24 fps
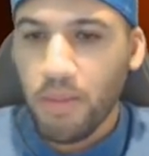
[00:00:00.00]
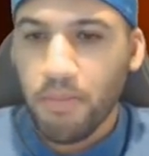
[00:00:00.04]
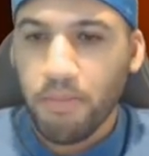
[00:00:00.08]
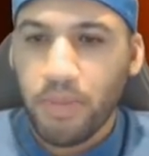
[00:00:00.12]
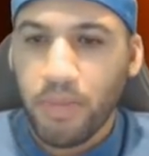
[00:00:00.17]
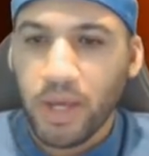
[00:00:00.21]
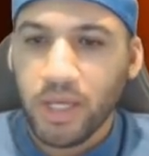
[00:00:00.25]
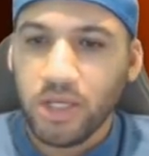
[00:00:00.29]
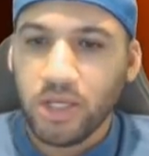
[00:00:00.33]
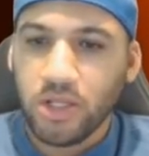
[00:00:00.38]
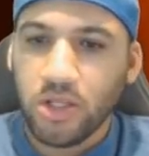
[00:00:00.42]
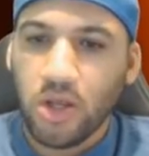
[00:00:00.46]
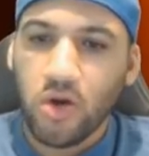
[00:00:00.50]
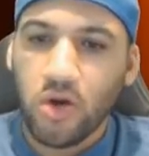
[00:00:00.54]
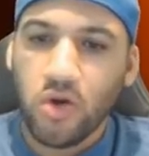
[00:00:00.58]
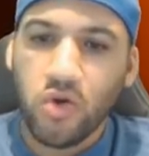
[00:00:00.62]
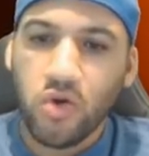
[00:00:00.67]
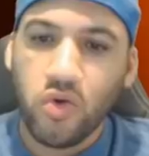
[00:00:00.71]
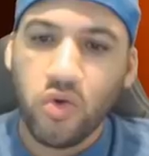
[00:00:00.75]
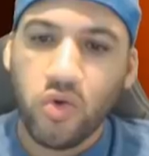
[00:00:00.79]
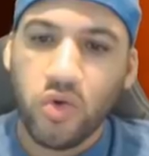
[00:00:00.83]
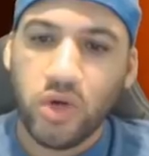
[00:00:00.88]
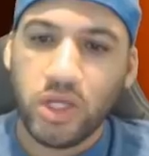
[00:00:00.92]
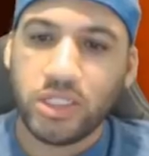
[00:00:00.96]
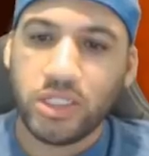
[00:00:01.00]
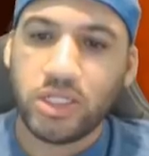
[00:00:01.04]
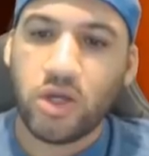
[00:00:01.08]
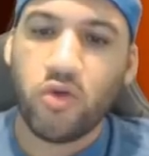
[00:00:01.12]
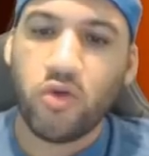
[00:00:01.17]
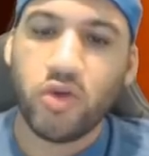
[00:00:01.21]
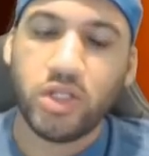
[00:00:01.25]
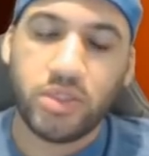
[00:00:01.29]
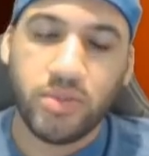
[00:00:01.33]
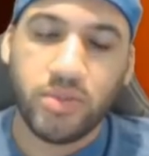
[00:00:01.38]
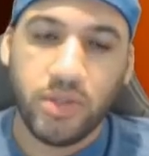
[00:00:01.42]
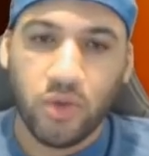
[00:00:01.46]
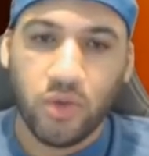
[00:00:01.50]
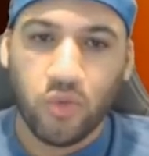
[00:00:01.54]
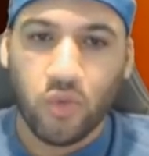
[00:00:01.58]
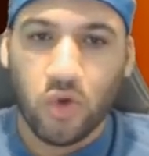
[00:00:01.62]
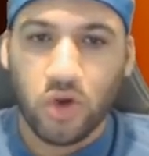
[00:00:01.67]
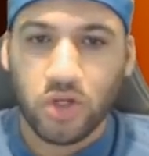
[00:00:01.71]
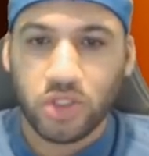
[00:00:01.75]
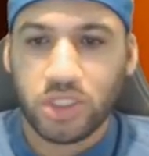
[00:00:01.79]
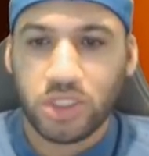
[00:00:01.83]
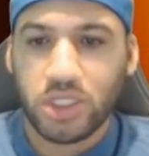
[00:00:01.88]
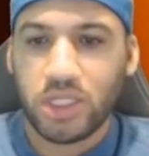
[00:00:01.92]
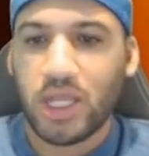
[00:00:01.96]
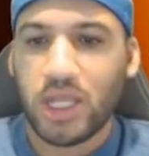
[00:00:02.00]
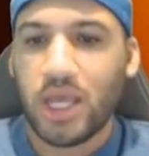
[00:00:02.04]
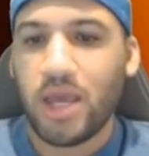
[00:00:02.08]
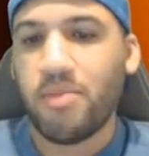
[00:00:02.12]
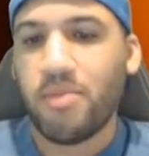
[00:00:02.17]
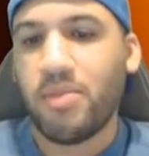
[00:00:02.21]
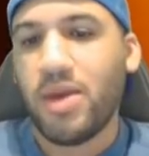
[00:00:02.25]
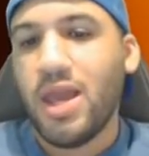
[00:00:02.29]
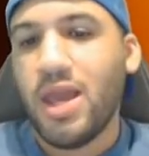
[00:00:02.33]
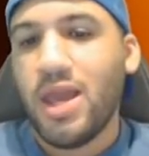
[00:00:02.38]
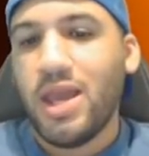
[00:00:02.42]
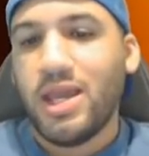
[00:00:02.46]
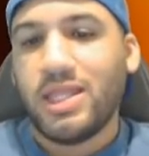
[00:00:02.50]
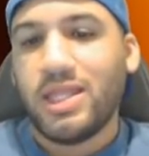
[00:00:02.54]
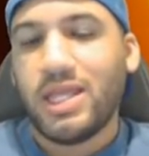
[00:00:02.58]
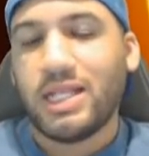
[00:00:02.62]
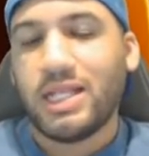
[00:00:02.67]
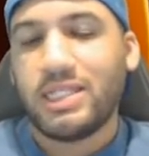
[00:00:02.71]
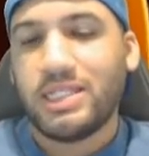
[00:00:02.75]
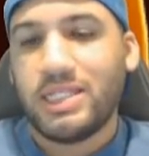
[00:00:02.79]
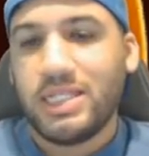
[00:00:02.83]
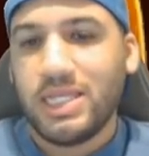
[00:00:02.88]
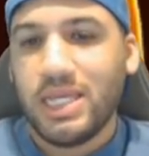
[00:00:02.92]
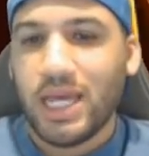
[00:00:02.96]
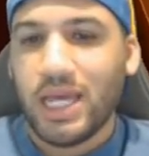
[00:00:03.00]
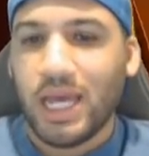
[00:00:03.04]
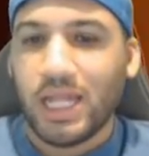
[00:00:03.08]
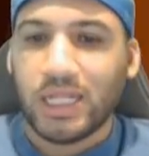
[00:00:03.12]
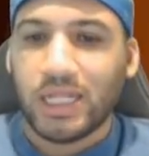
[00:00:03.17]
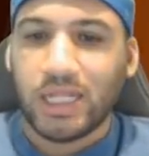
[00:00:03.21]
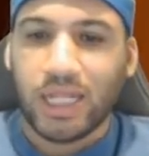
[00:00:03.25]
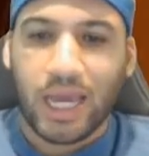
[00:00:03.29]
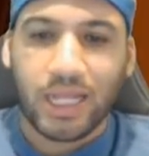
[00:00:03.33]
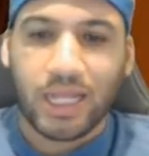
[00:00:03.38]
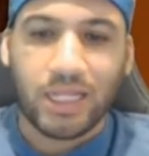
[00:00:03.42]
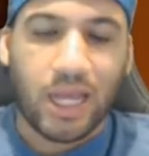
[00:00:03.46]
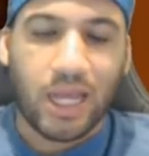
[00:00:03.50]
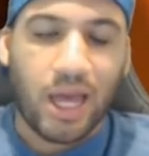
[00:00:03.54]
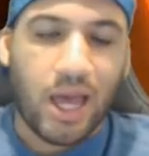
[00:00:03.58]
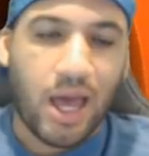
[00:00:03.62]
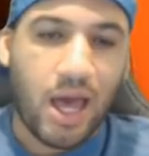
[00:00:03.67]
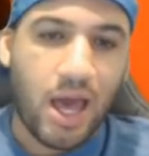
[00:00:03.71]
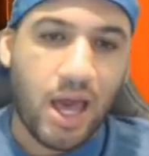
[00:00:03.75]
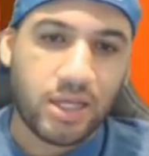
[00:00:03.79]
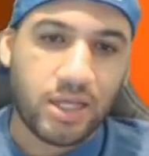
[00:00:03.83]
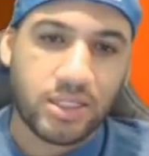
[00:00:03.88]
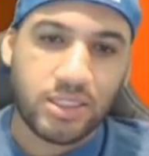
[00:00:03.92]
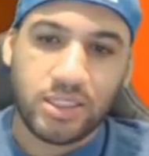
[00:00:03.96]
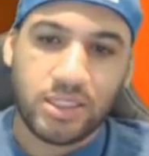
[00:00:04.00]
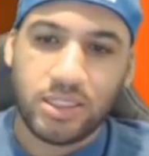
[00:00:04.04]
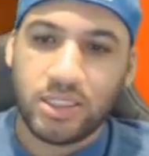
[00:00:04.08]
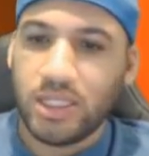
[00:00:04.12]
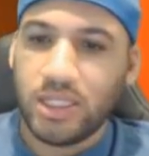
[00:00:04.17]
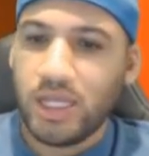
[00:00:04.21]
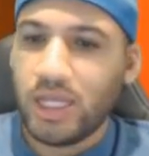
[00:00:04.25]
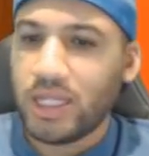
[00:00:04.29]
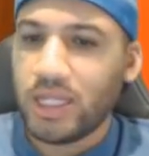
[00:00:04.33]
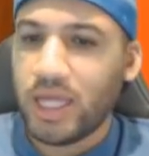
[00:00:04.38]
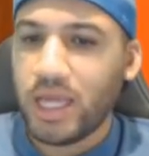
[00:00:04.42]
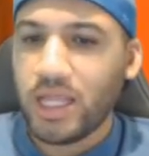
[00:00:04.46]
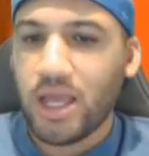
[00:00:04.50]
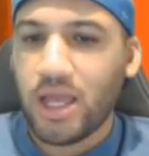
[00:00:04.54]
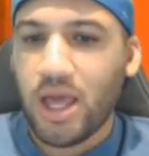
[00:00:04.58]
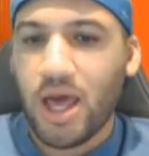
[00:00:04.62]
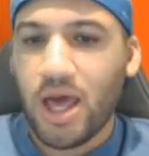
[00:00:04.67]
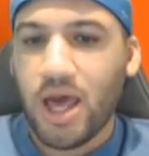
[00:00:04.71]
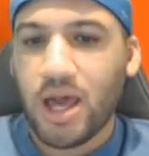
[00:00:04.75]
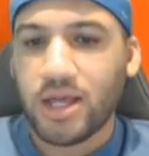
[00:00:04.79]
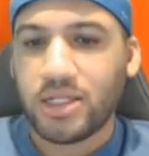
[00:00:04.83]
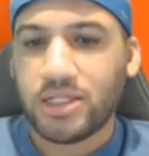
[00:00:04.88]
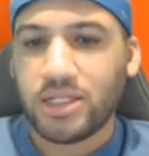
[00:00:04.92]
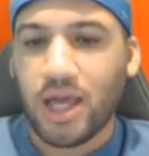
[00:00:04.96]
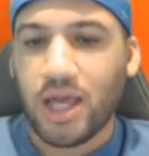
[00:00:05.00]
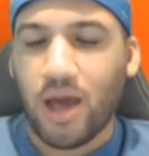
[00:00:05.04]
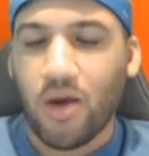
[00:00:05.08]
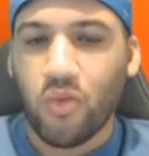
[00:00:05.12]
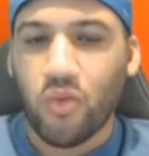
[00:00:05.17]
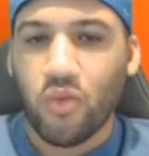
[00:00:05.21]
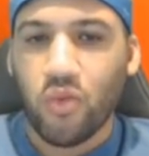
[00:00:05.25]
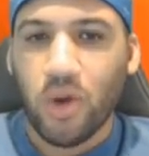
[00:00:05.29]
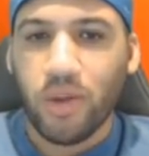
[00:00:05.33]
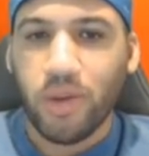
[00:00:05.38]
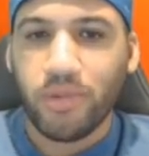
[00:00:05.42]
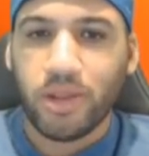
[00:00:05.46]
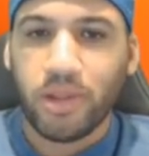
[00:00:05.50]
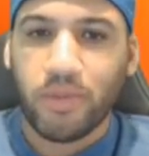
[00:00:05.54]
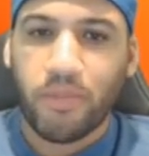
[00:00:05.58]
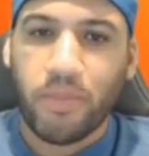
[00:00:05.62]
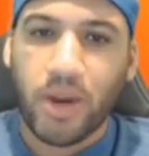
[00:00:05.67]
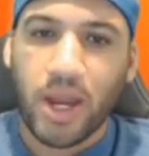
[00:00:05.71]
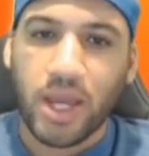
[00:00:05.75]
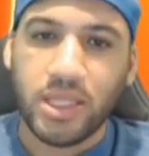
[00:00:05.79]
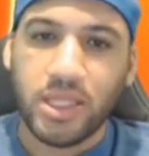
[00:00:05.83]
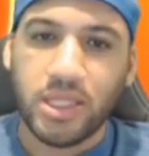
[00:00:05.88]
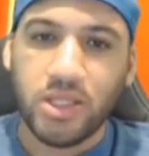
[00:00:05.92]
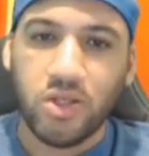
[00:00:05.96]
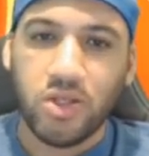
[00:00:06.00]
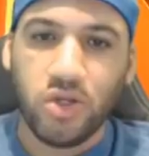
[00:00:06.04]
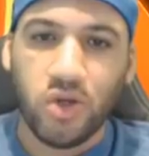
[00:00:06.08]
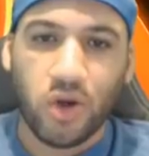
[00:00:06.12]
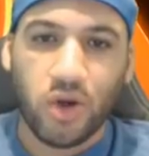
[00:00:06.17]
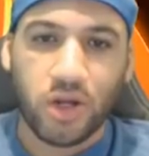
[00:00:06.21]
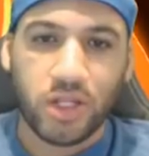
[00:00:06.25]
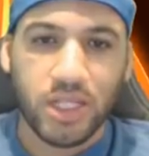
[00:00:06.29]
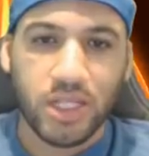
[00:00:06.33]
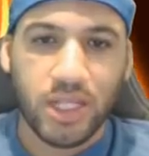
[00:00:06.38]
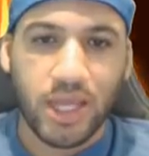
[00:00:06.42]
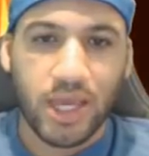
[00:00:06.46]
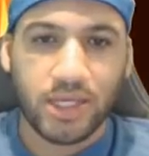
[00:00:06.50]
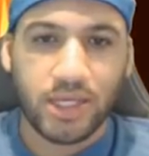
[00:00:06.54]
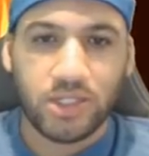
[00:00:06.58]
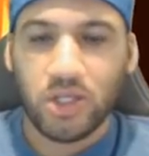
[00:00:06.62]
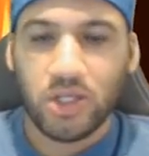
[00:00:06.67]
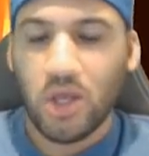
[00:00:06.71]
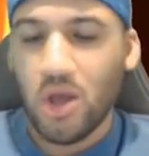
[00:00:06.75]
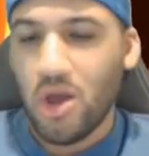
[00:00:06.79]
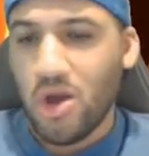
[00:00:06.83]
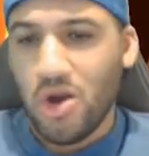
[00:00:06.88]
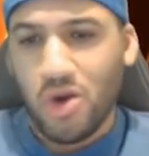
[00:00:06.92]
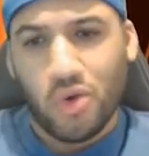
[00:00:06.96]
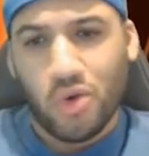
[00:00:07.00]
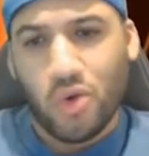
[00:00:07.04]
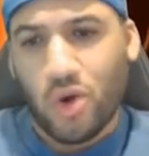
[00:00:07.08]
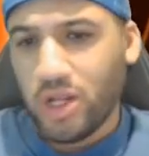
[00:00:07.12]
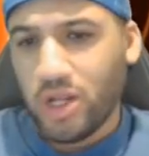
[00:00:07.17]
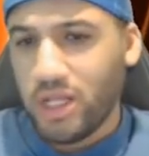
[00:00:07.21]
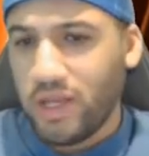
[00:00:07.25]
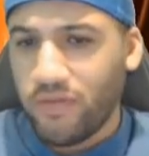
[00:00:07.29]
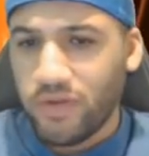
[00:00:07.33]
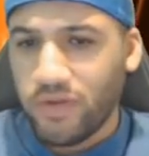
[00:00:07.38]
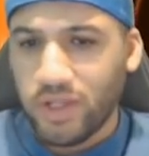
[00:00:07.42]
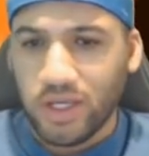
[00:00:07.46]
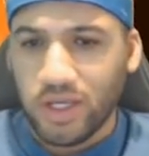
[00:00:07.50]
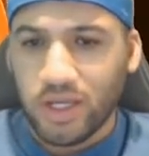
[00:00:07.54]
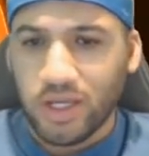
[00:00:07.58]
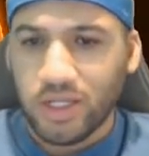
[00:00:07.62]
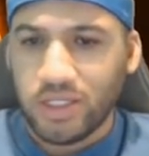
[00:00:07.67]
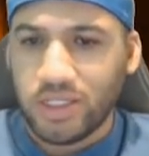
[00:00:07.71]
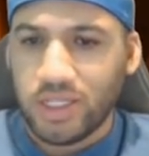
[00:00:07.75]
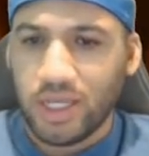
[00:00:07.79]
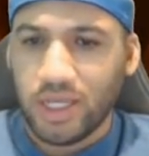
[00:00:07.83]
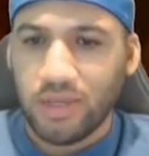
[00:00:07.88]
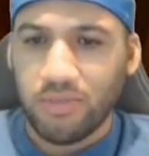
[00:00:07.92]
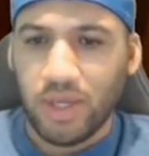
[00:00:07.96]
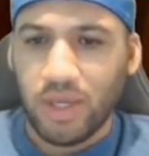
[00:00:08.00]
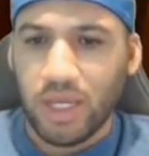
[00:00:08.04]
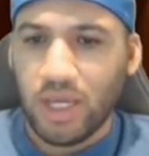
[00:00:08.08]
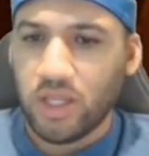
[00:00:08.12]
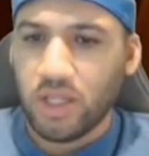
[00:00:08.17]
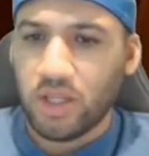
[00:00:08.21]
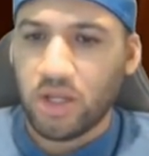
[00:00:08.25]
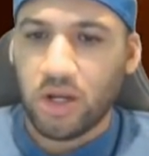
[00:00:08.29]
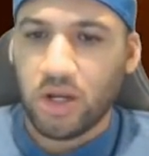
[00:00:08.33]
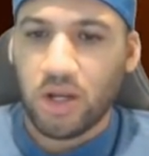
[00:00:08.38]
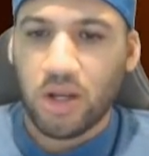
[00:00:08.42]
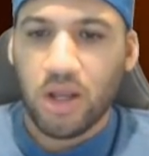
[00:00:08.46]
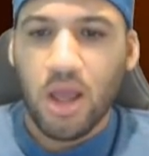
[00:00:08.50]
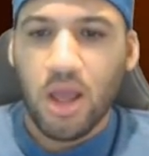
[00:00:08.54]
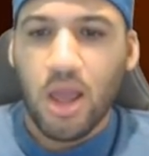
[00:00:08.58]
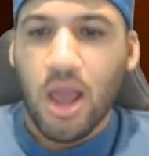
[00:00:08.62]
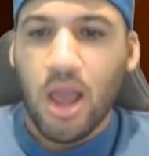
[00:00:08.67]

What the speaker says: But you know who is going to be worse than them? That's the Atlanta Hawks. The Atlanta Hawks got whooped by the New York Knicks, who aren't even a good team either.